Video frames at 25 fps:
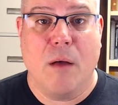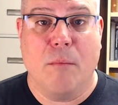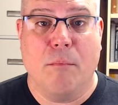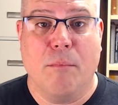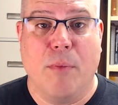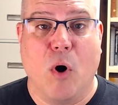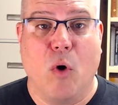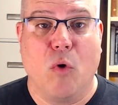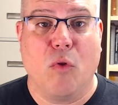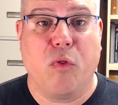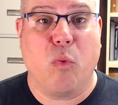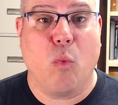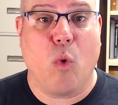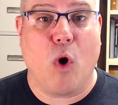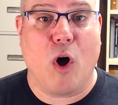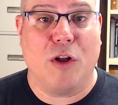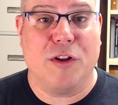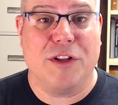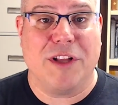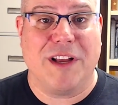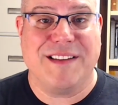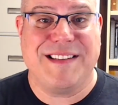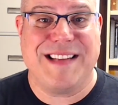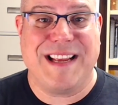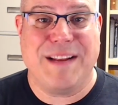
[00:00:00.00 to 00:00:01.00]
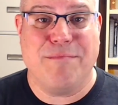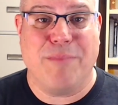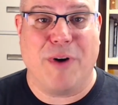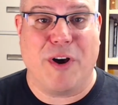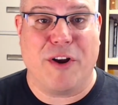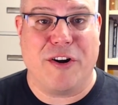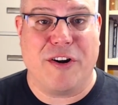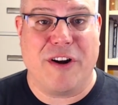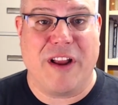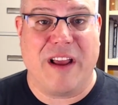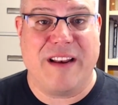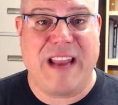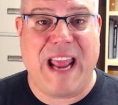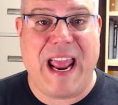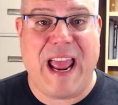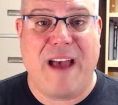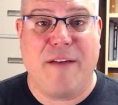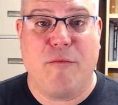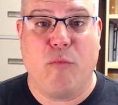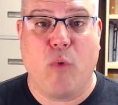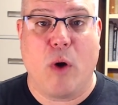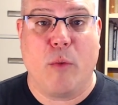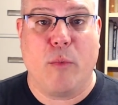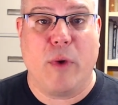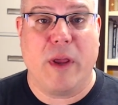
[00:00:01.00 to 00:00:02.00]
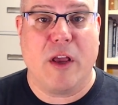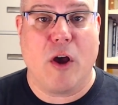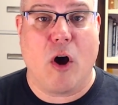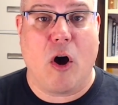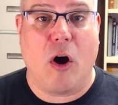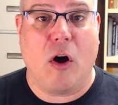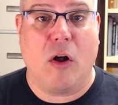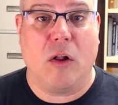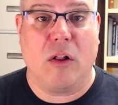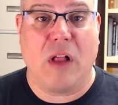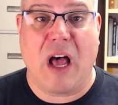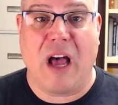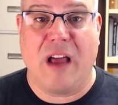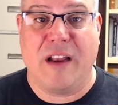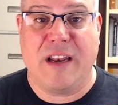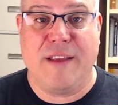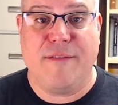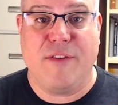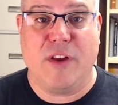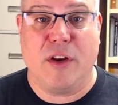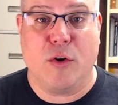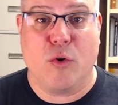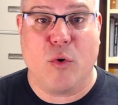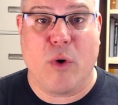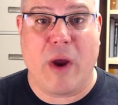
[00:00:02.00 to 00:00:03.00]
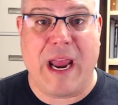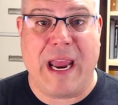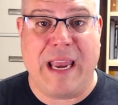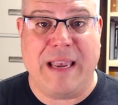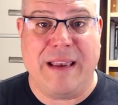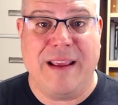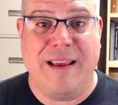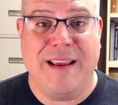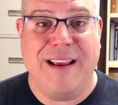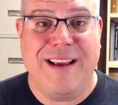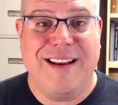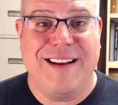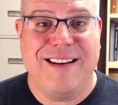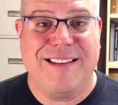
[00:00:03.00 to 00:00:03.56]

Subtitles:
Both walnut and butternut have what we call uneven grain.